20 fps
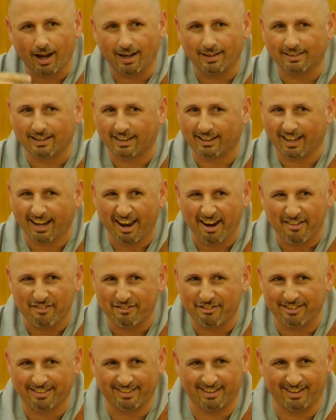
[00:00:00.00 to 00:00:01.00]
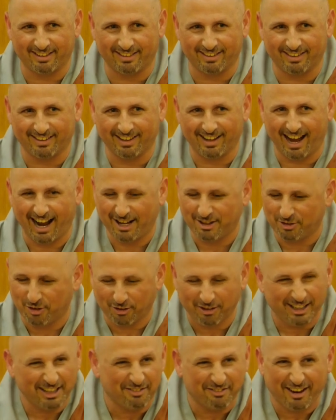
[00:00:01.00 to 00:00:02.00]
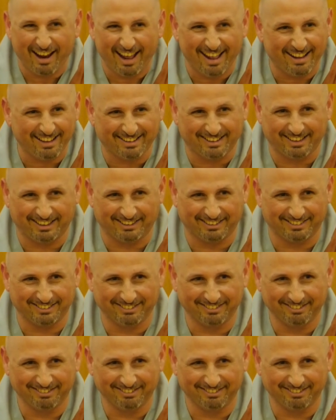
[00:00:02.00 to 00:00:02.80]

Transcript: I take everything. I don't leave anything.